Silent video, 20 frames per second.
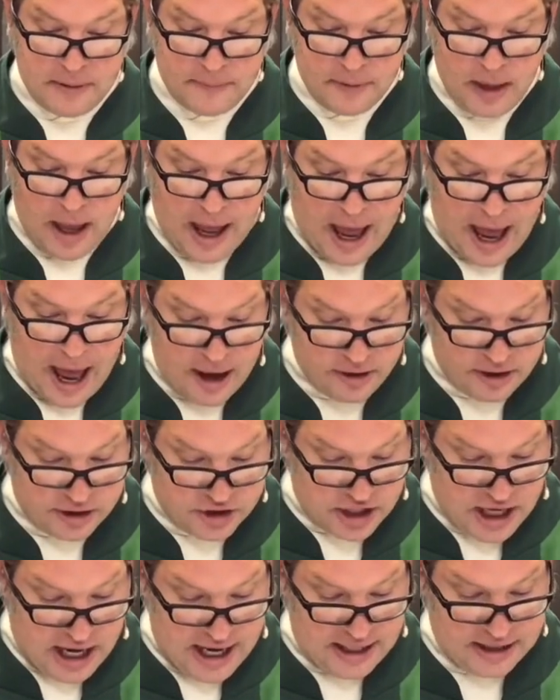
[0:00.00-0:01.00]
how to
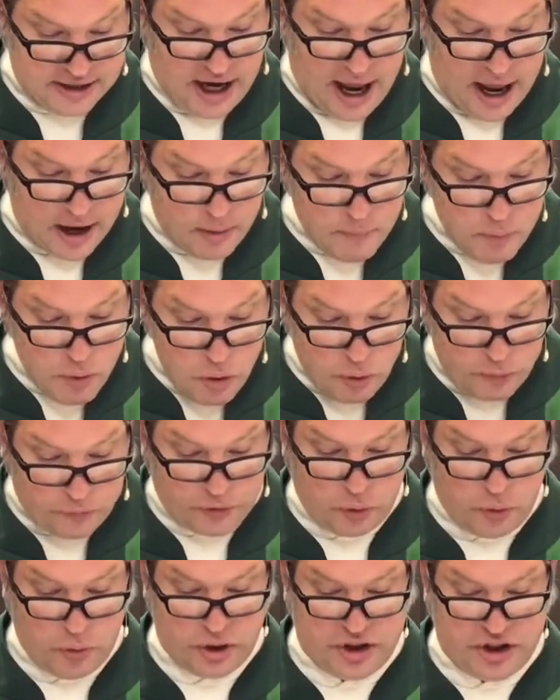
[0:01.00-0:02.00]
change, how to move
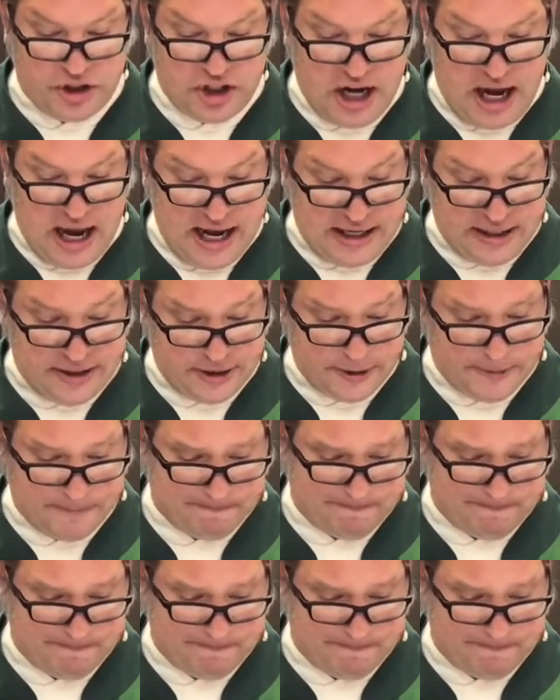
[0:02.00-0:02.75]
towards change.